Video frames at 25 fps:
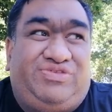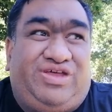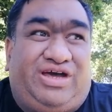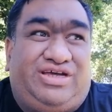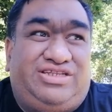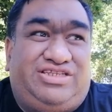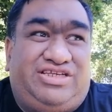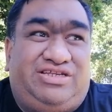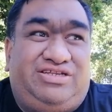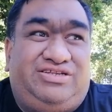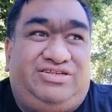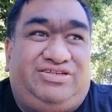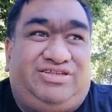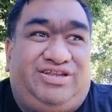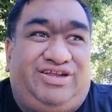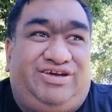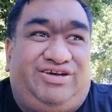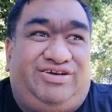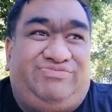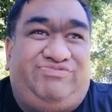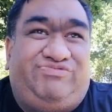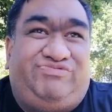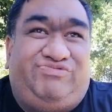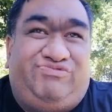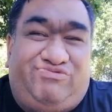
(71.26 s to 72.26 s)
didn't,
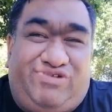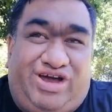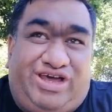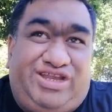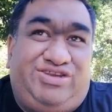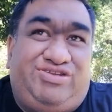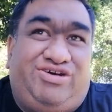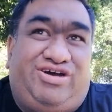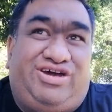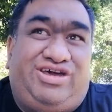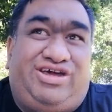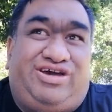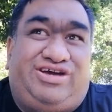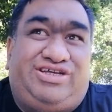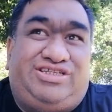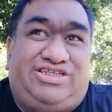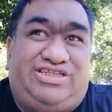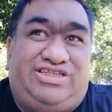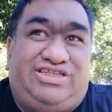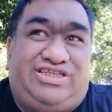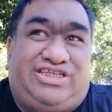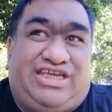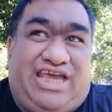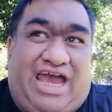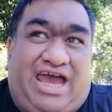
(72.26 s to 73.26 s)
one night I
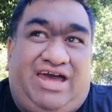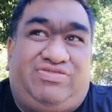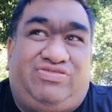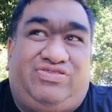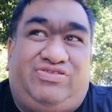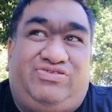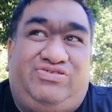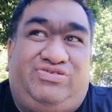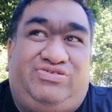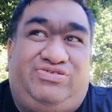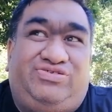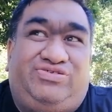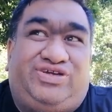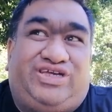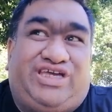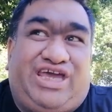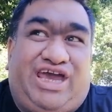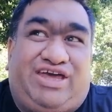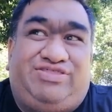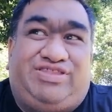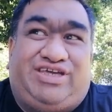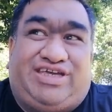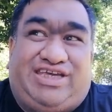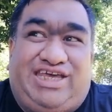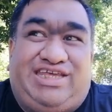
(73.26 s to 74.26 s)
didn't cut the
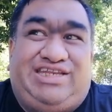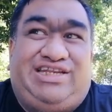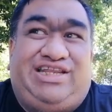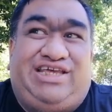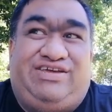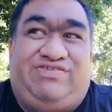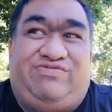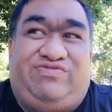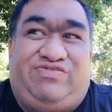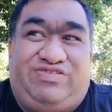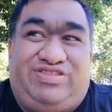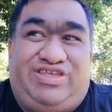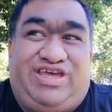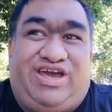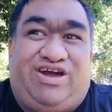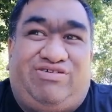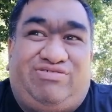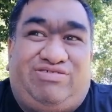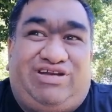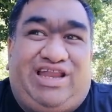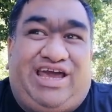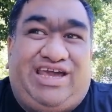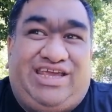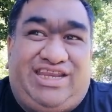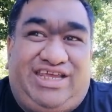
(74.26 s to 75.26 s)
kindling for the
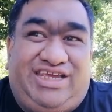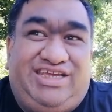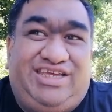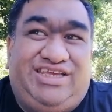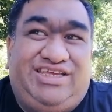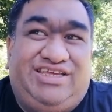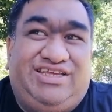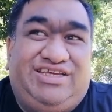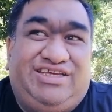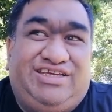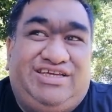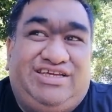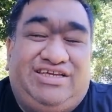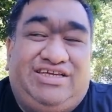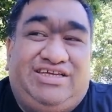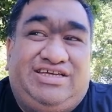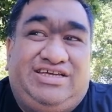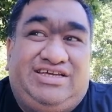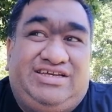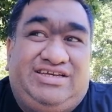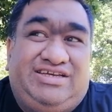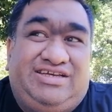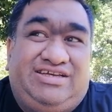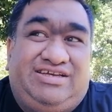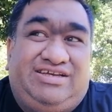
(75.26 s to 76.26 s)
old lady,
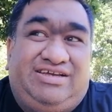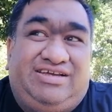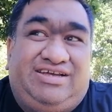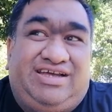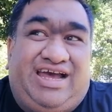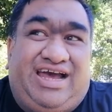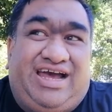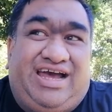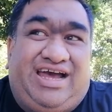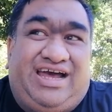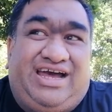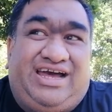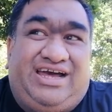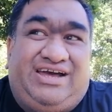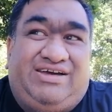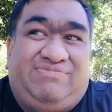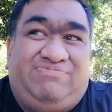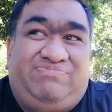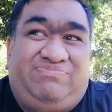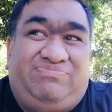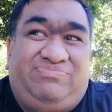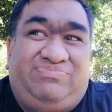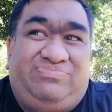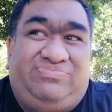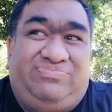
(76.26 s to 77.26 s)

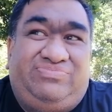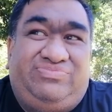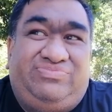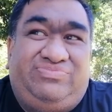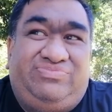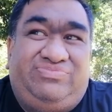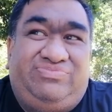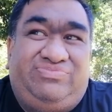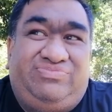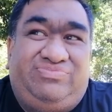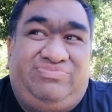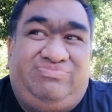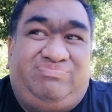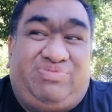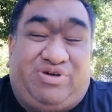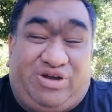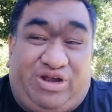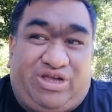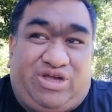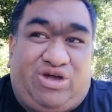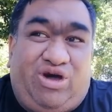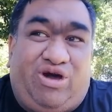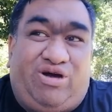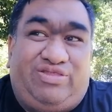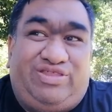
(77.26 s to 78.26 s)
but I
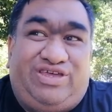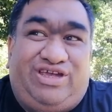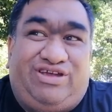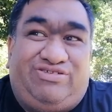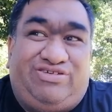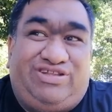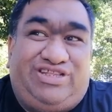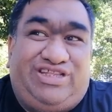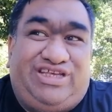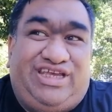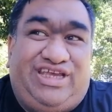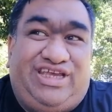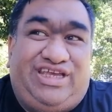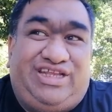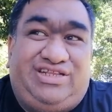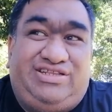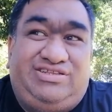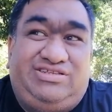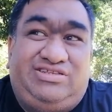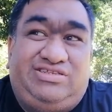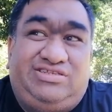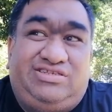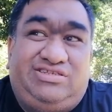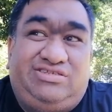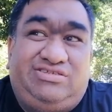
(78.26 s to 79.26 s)
got there in the
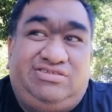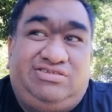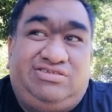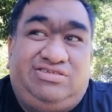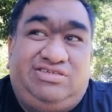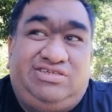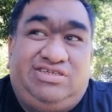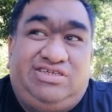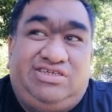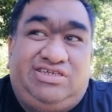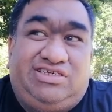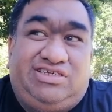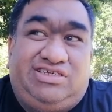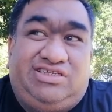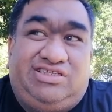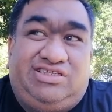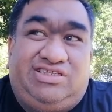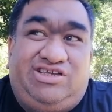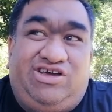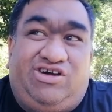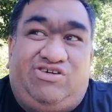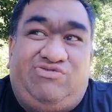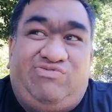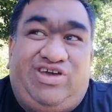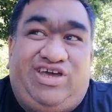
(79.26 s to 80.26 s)
end.
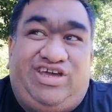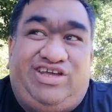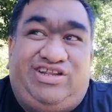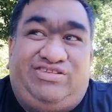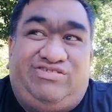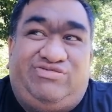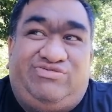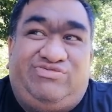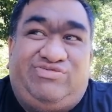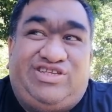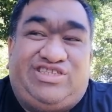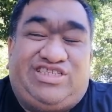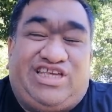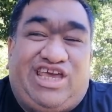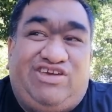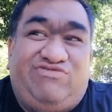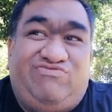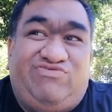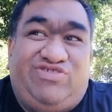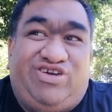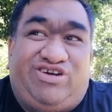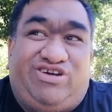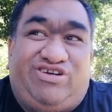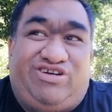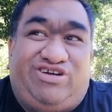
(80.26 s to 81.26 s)
The old man almost gave
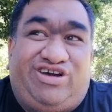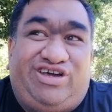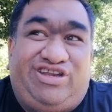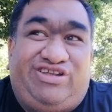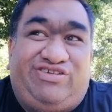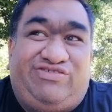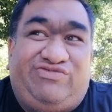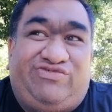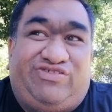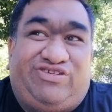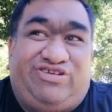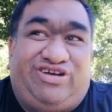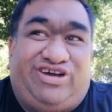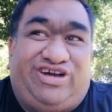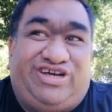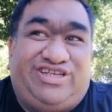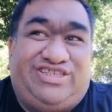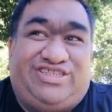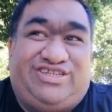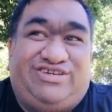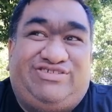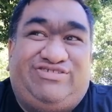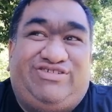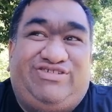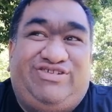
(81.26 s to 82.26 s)
me a hiding for it. I
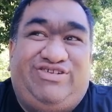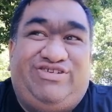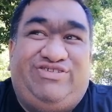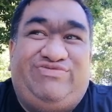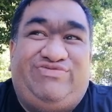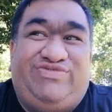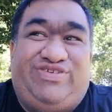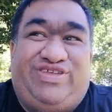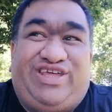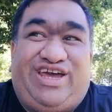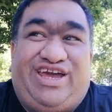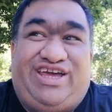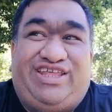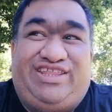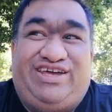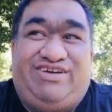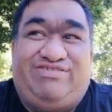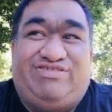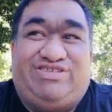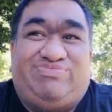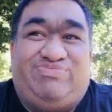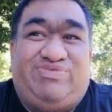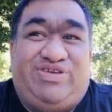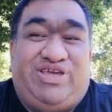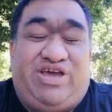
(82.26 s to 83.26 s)
still remember that. That
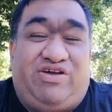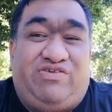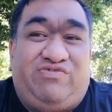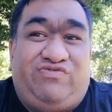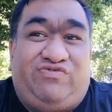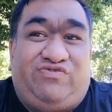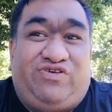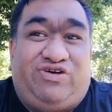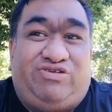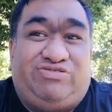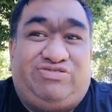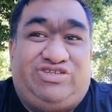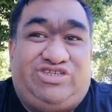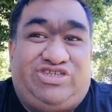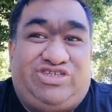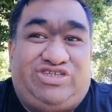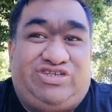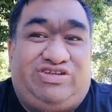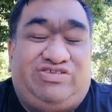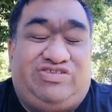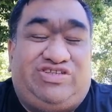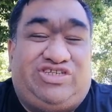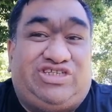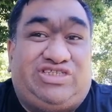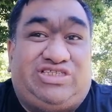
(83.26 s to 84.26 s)
was my own fault. Should
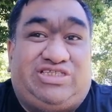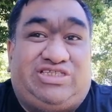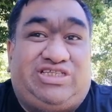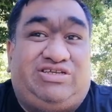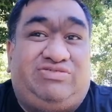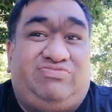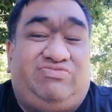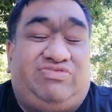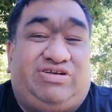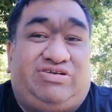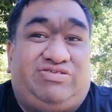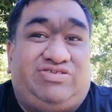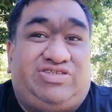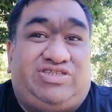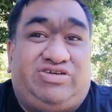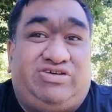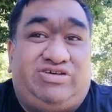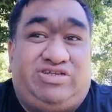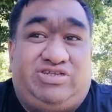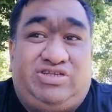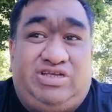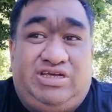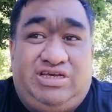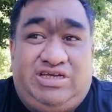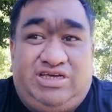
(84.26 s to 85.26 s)
have just did what I was
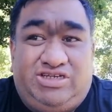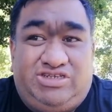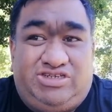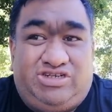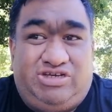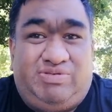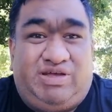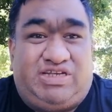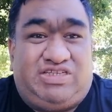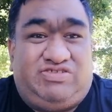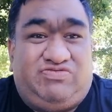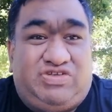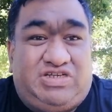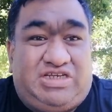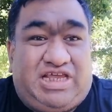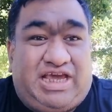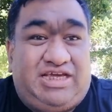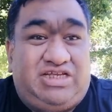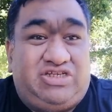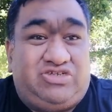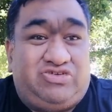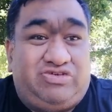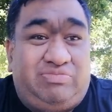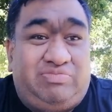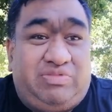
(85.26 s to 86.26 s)
doing. Too much of a
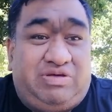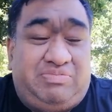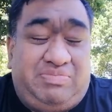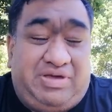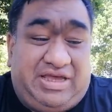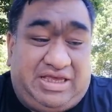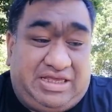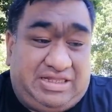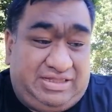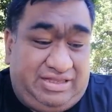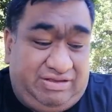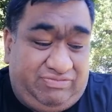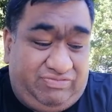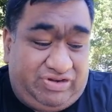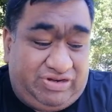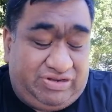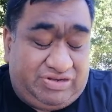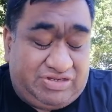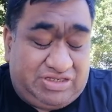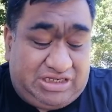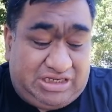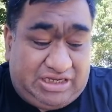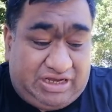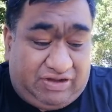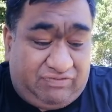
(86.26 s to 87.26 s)
daydreamer back then when I
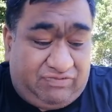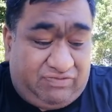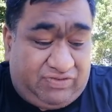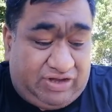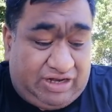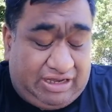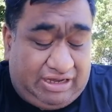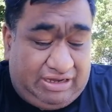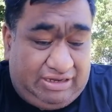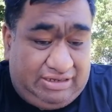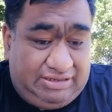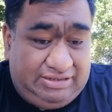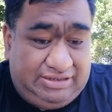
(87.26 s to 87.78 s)
was a young fella.